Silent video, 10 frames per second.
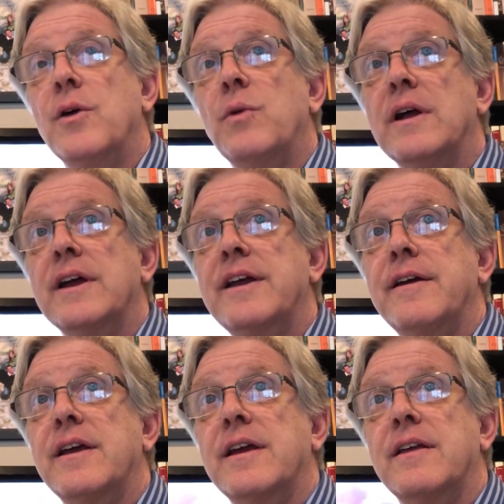Well,
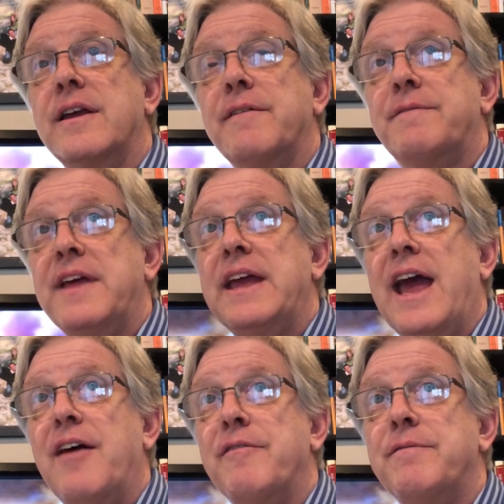if they
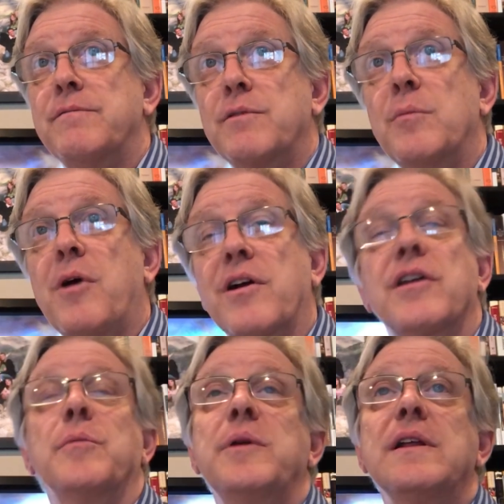have real
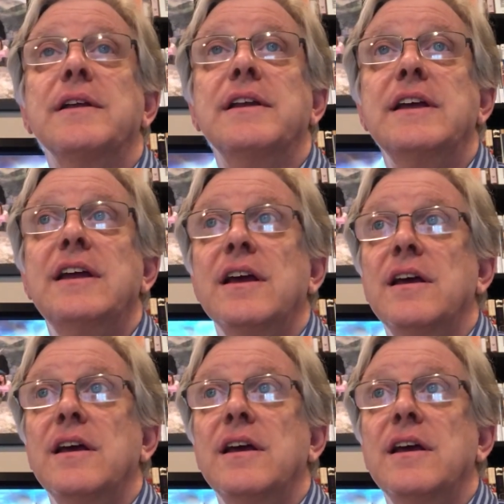marketability,